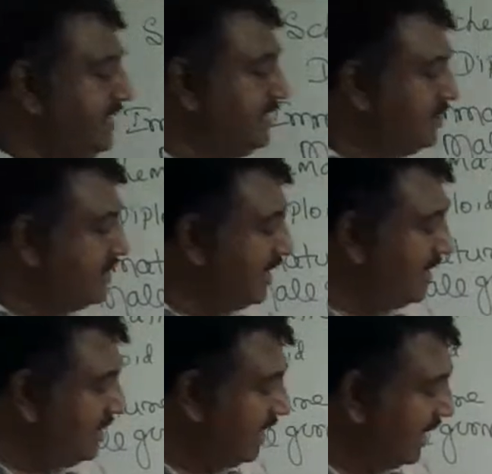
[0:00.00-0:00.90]
lead to
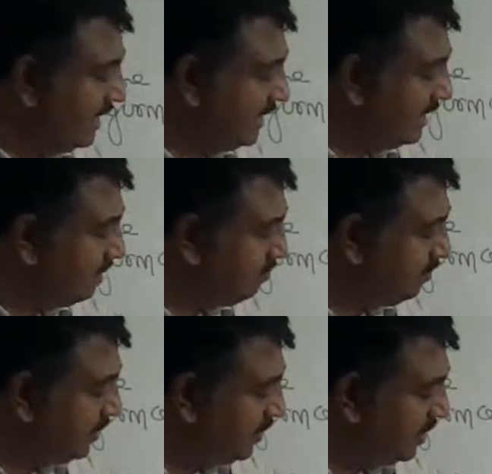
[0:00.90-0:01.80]
the
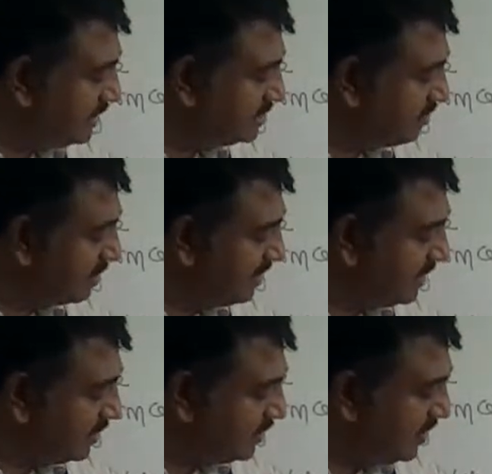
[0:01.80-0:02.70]
diploid
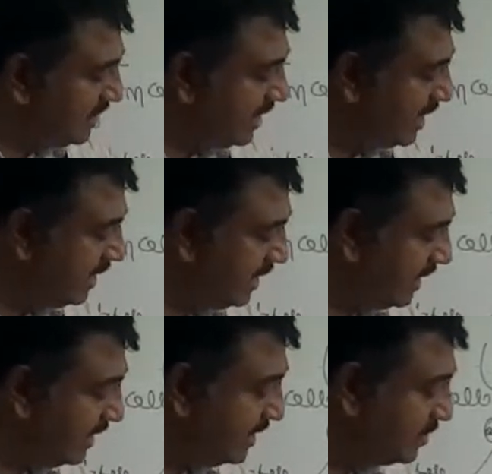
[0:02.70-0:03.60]
spermatogonia
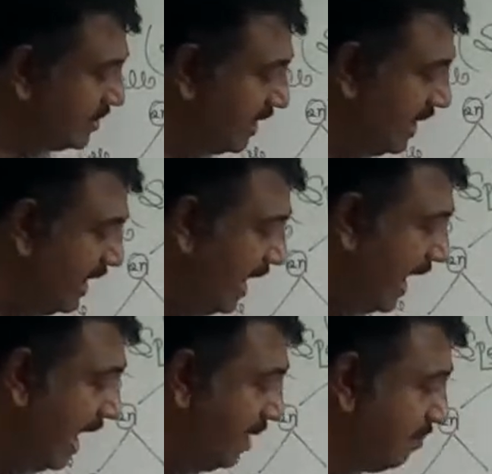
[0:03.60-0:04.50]
into the
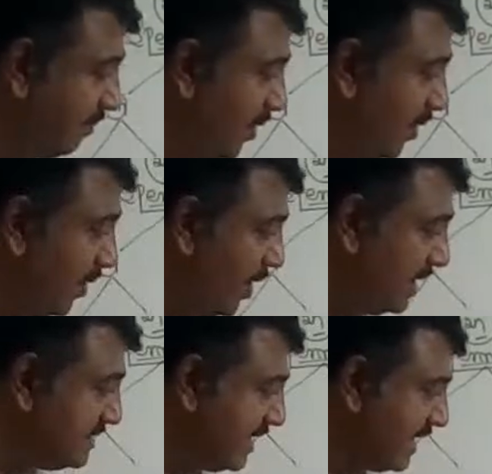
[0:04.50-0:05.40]
haploid
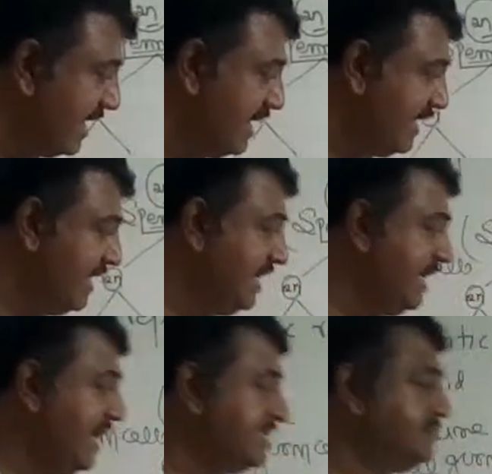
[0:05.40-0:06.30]
secondary
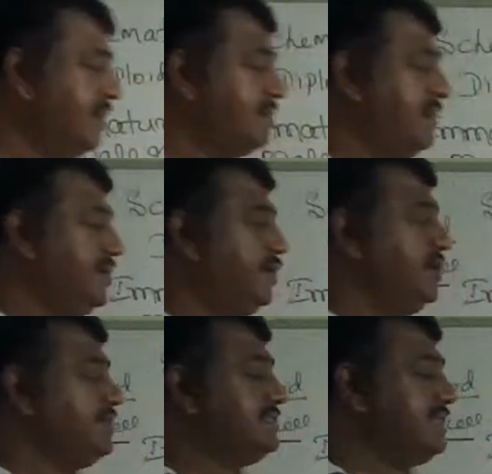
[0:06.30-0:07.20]

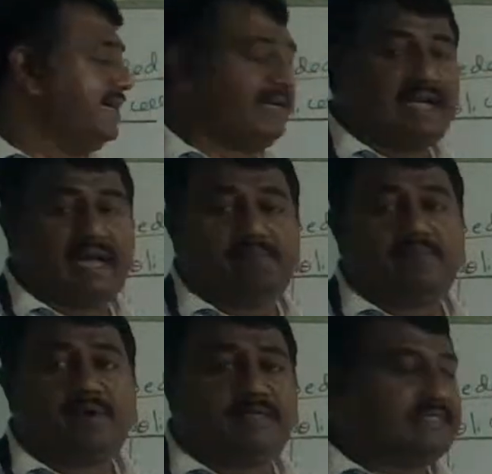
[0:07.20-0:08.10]
spermatocyte.
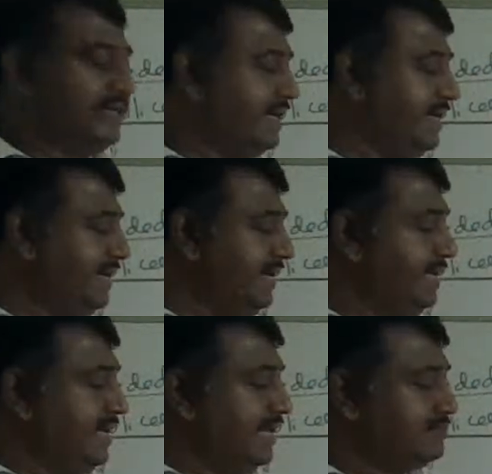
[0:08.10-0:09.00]
Haploid secondary
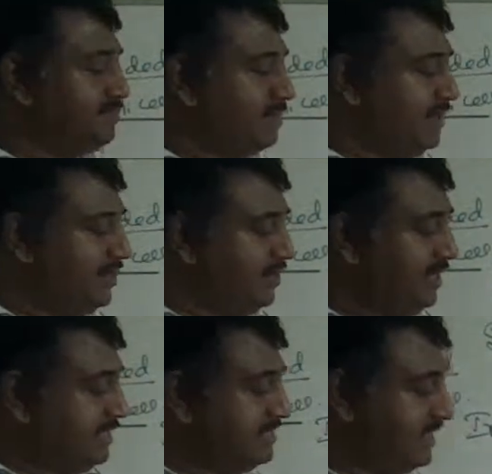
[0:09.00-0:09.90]

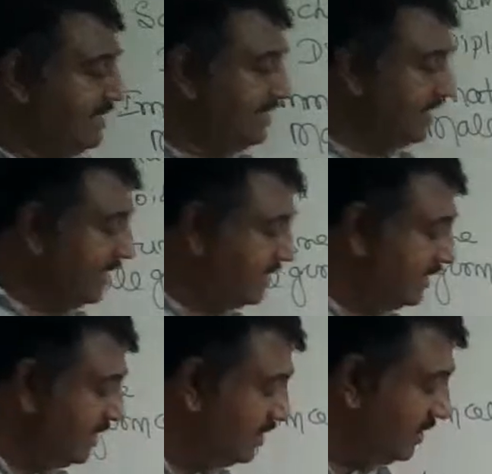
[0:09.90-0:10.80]
spermatocyte.
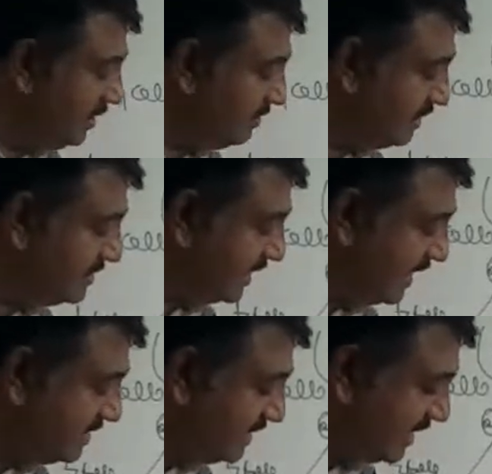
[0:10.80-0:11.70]
It undergo once
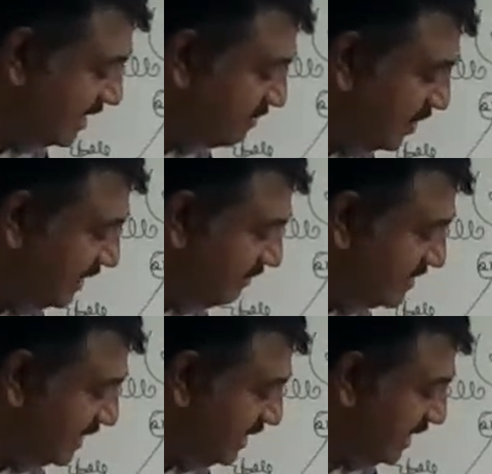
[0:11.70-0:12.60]
again second
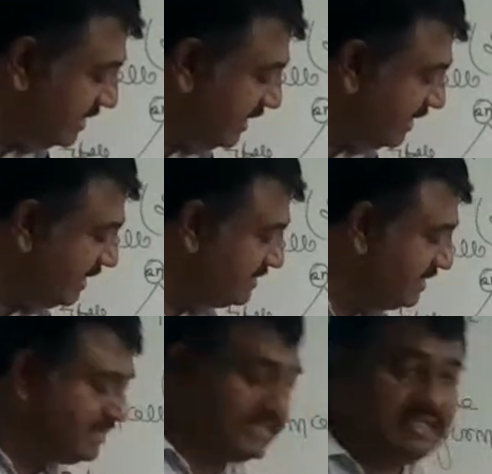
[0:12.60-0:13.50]
meiotic division
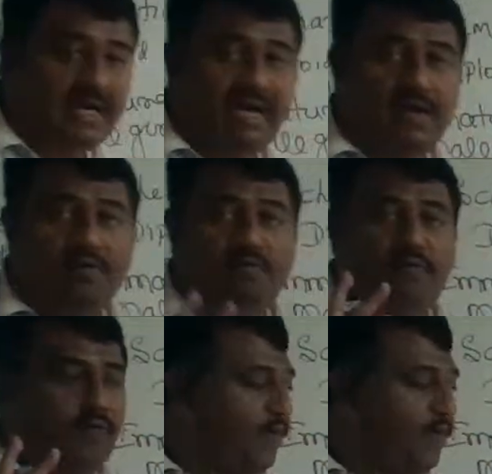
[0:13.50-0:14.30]
that results in the